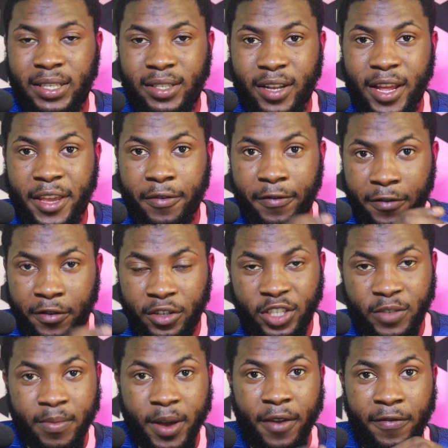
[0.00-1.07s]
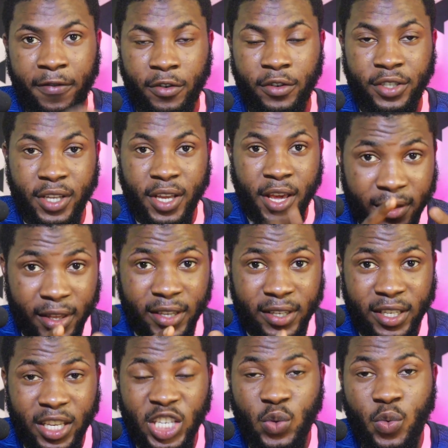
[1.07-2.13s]
like verse by verse, this
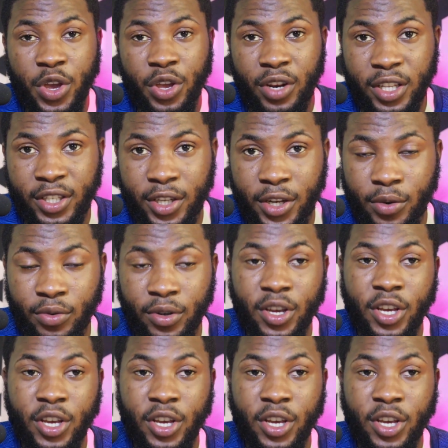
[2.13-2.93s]
is what you need to do.